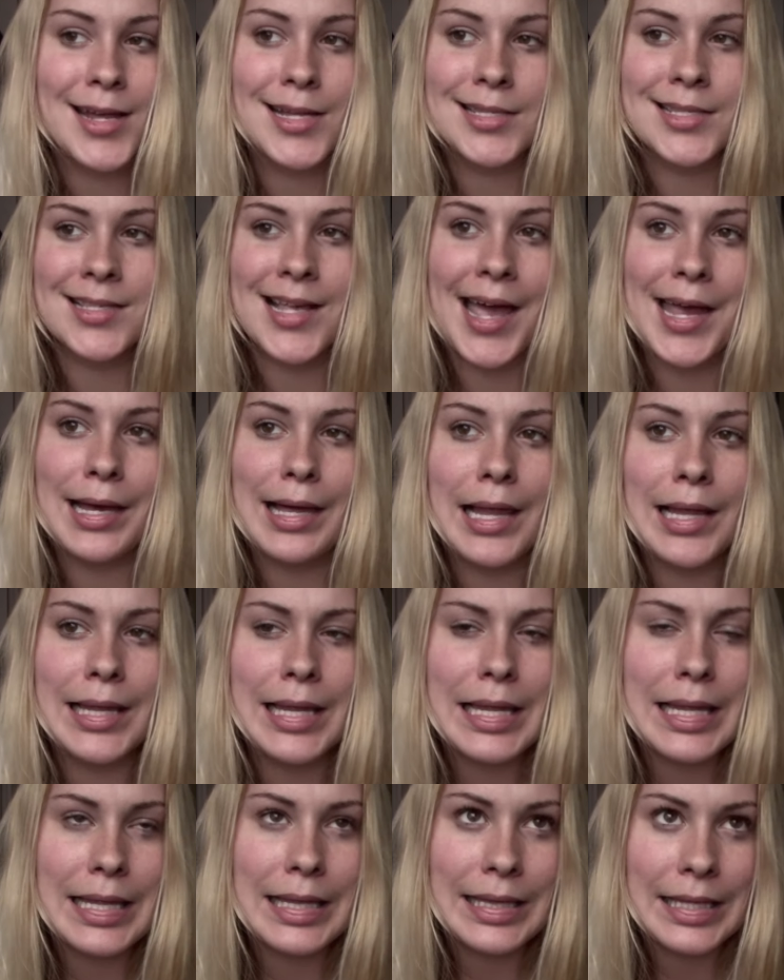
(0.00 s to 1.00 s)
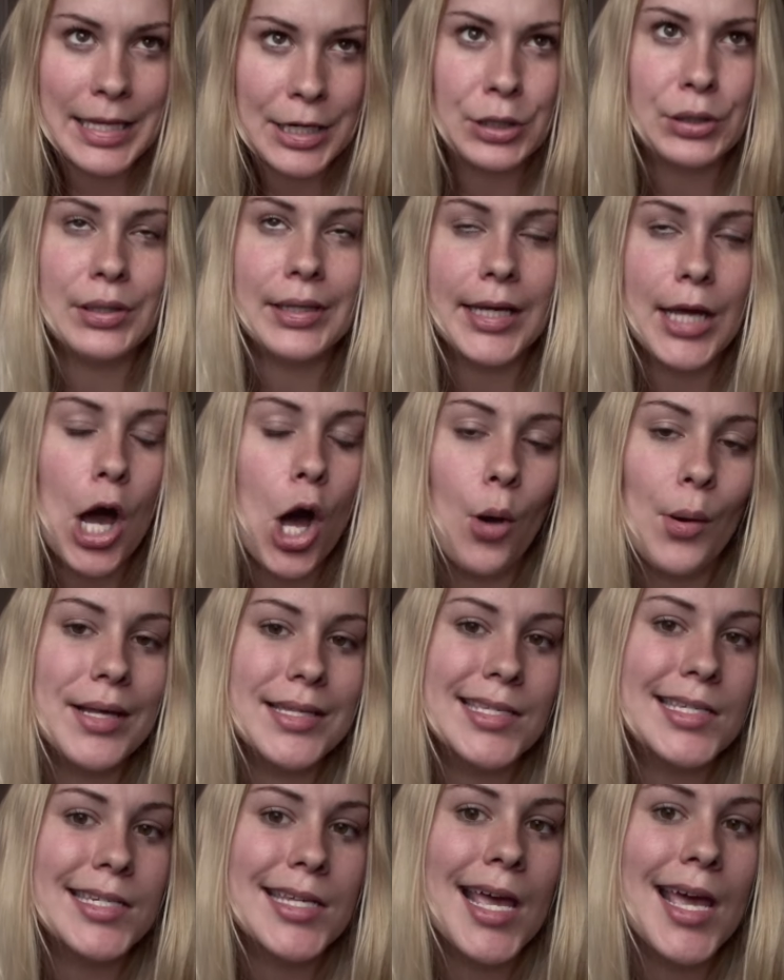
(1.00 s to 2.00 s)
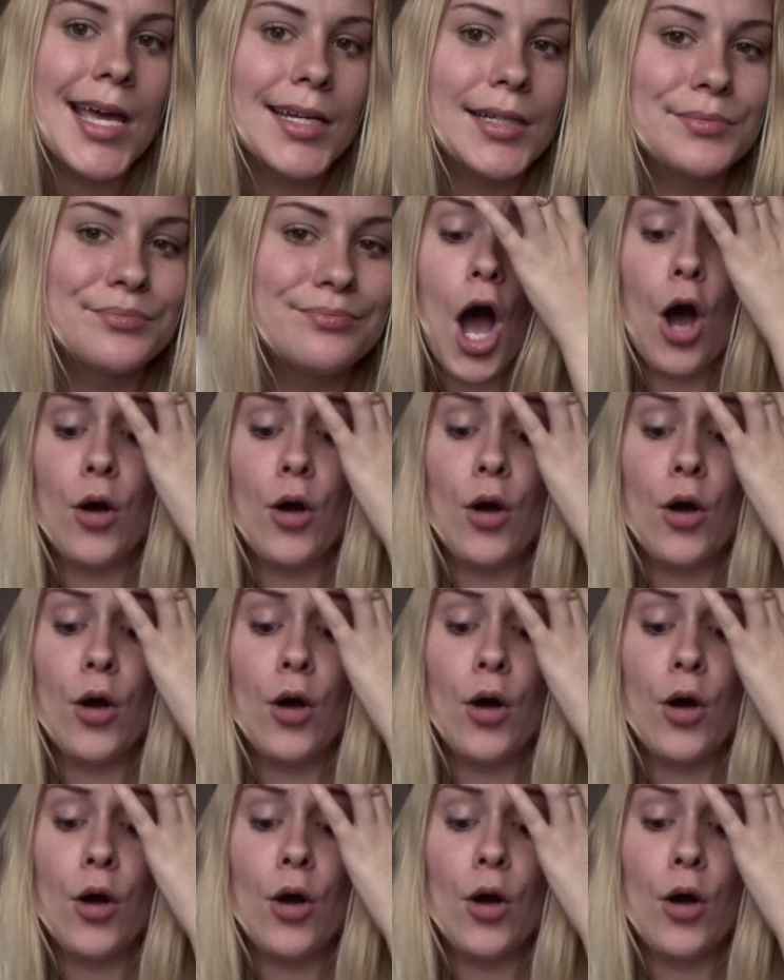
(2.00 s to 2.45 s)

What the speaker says: it's like literally always a dick.